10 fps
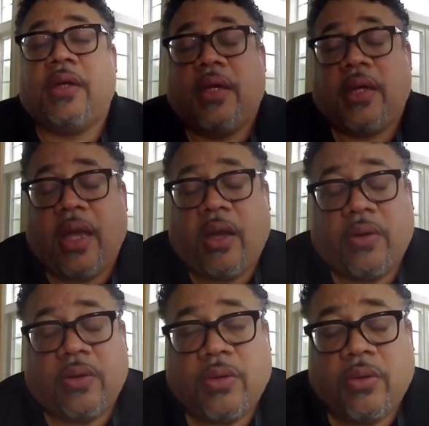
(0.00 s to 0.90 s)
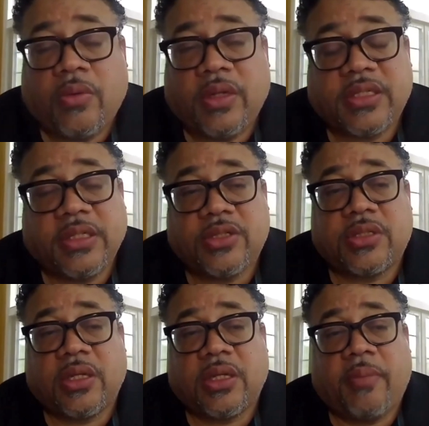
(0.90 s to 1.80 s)
Now, what's
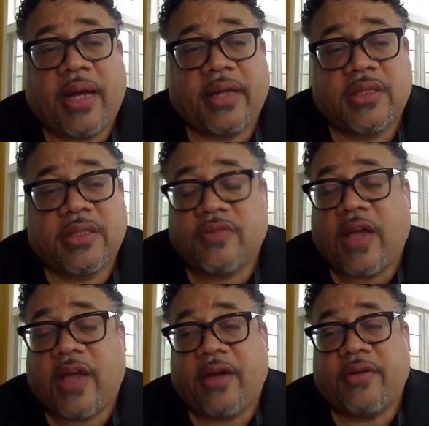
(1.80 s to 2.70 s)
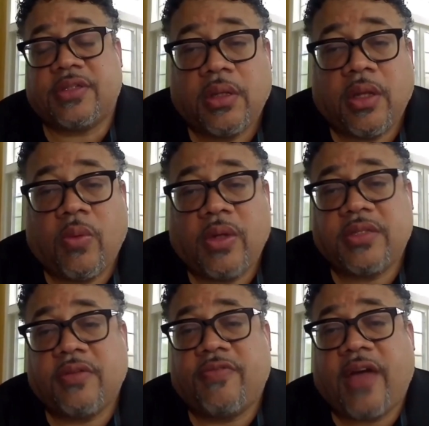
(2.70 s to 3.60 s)
interesting about this virus, that once the
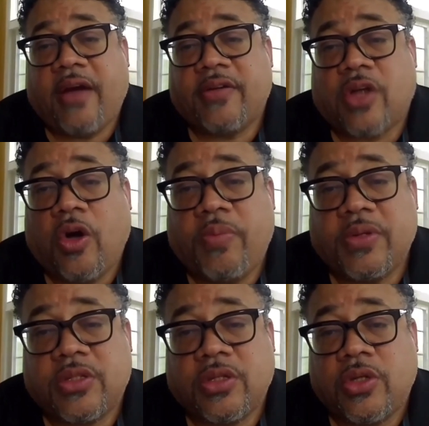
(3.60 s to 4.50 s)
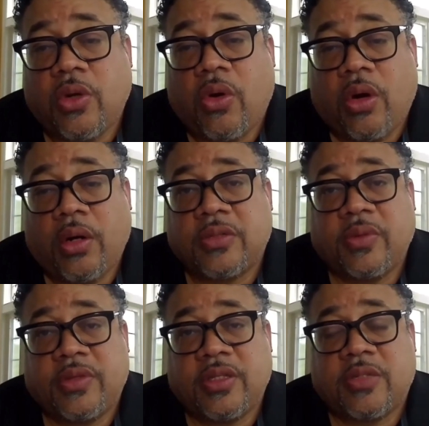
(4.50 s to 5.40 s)
virus opens the door with
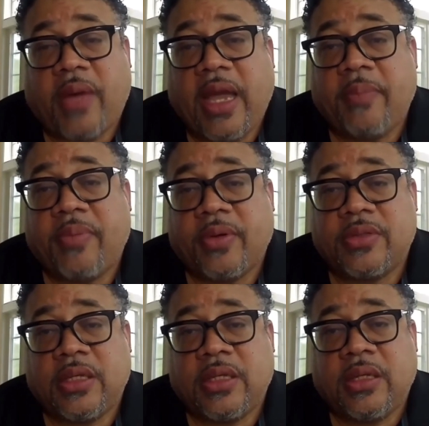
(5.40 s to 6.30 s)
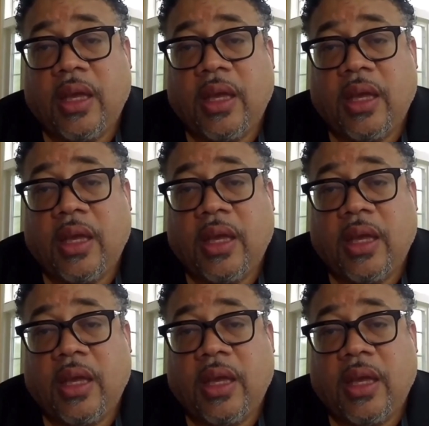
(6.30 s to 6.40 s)
the spike protein,